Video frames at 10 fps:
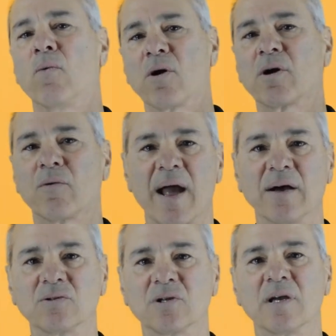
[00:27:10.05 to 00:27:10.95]

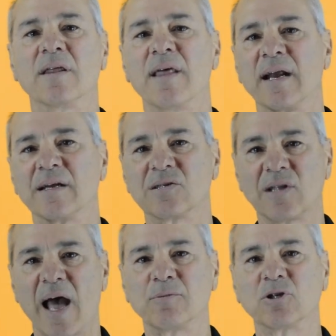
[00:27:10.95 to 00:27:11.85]
workarounds, and then
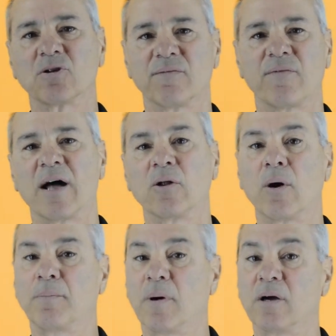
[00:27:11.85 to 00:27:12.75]
establish a
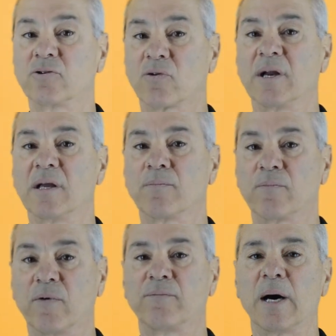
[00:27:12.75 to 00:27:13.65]
follow-up training
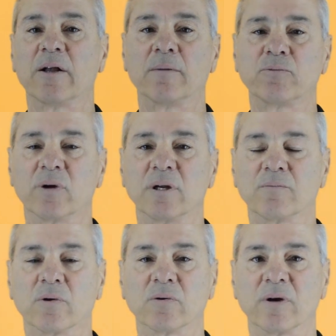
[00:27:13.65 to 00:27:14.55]

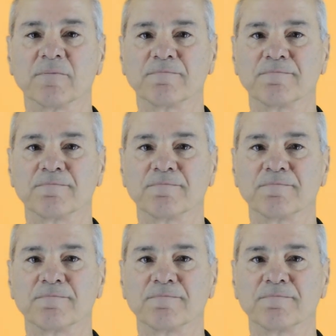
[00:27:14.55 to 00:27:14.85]
program.